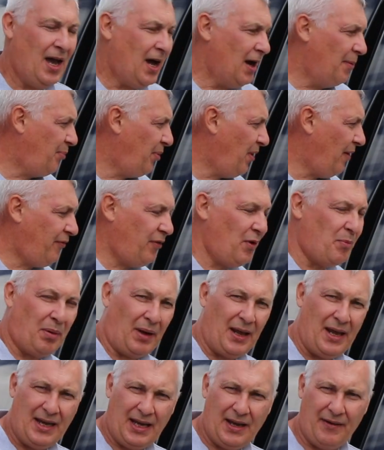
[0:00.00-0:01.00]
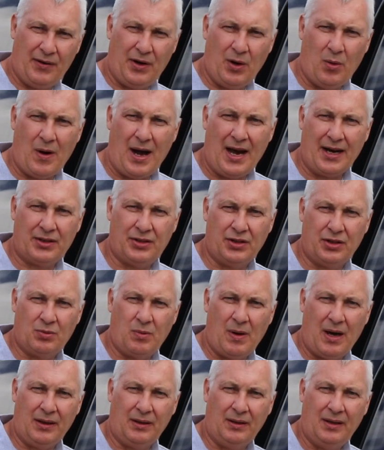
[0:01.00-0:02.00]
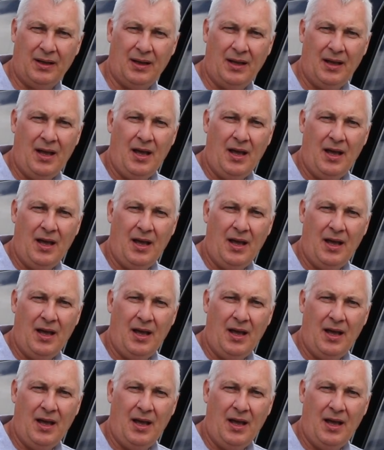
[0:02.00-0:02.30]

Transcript: and preferably give it a wax as well.